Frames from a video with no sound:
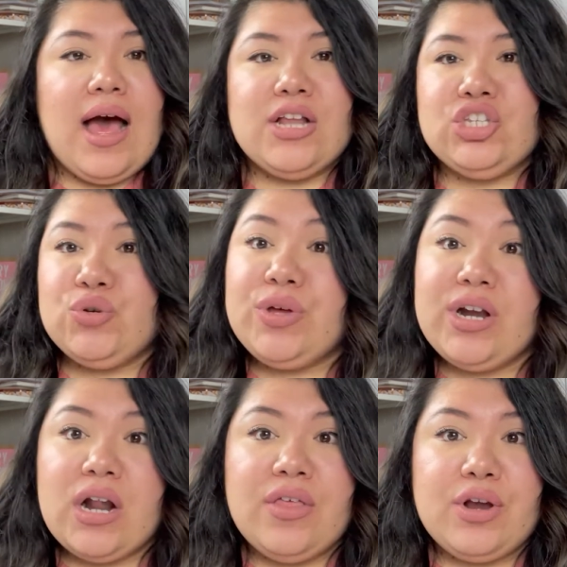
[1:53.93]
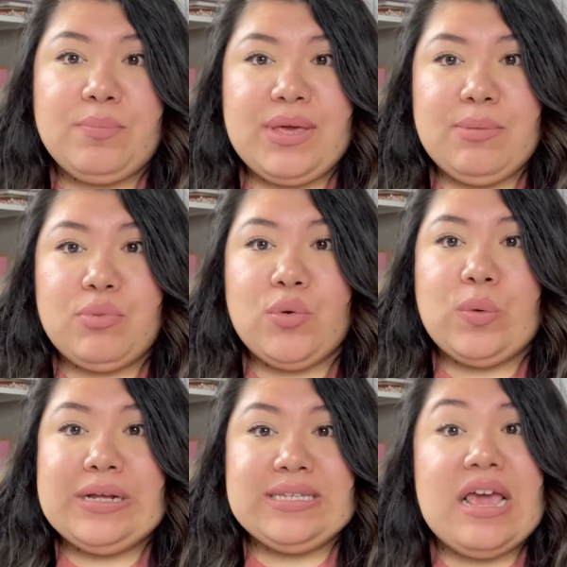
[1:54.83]
do it in other people
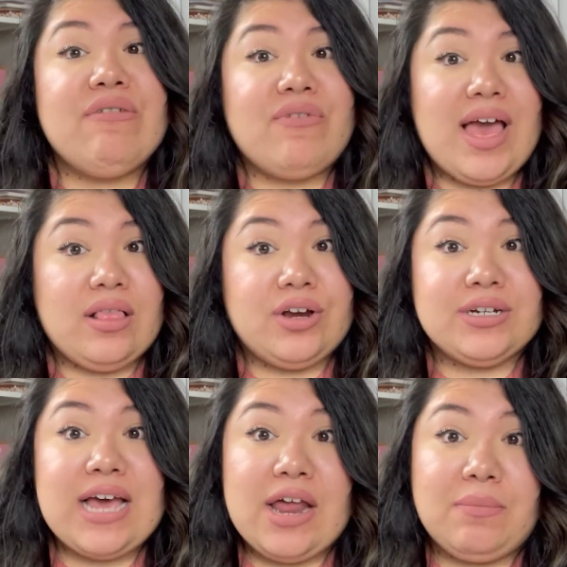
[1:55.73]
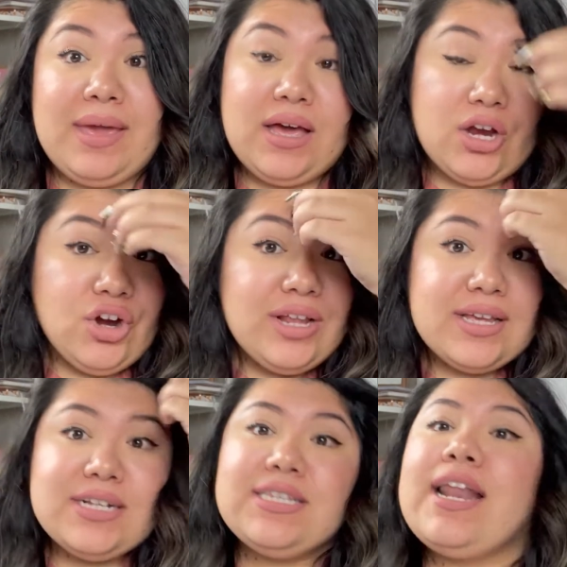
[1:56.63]
was if I learned how to make
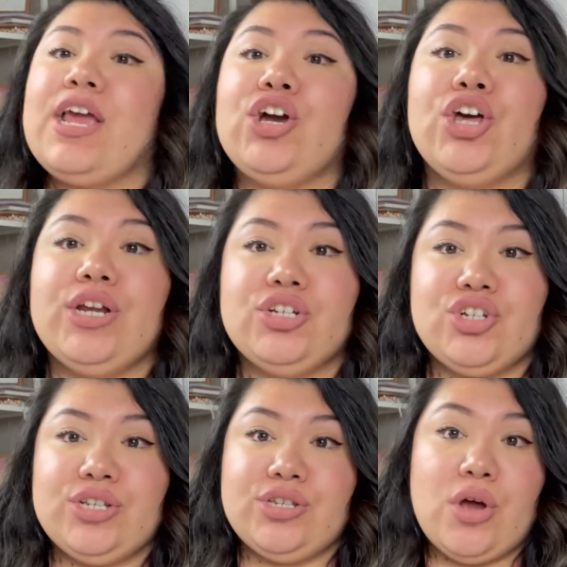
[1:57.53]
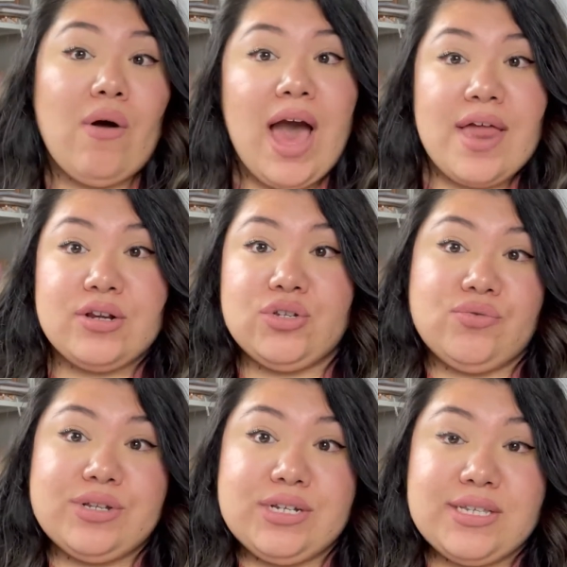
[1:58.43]
acrylics, that I couldn't just know how to
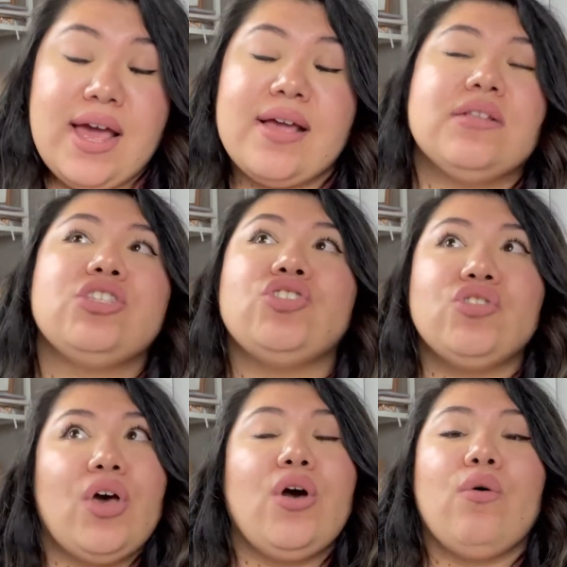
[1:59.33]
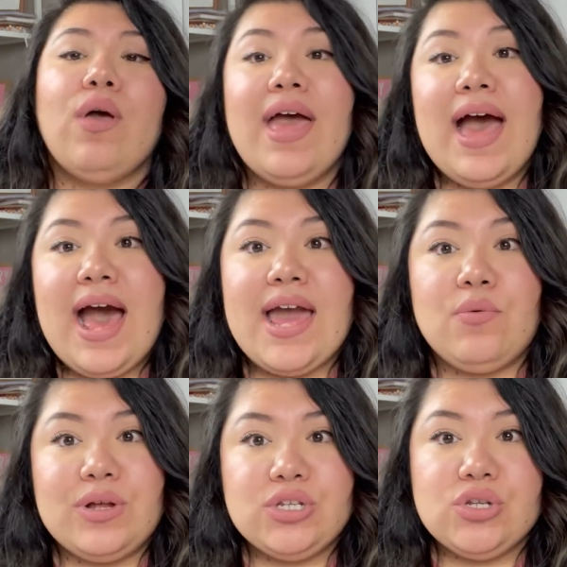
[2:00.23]
do the designs. So I
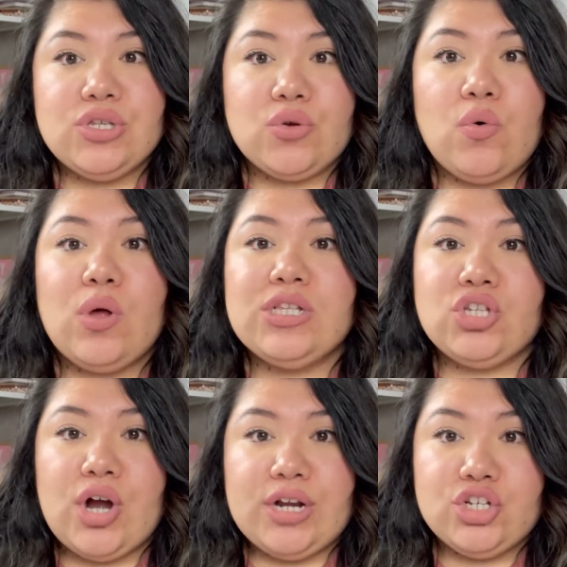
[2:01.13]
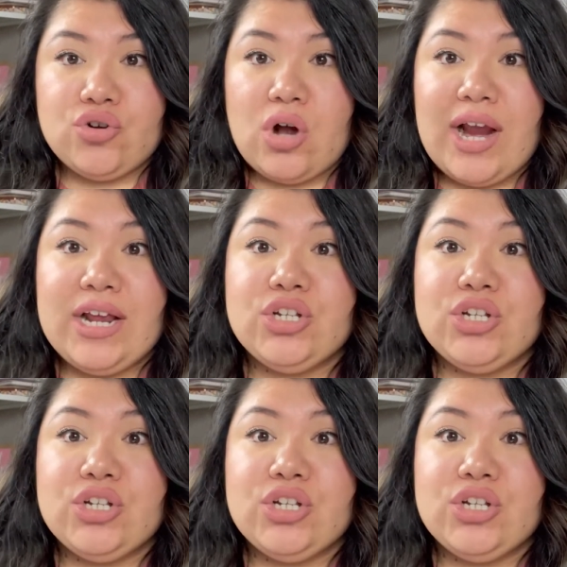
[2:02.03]
went to school and started trying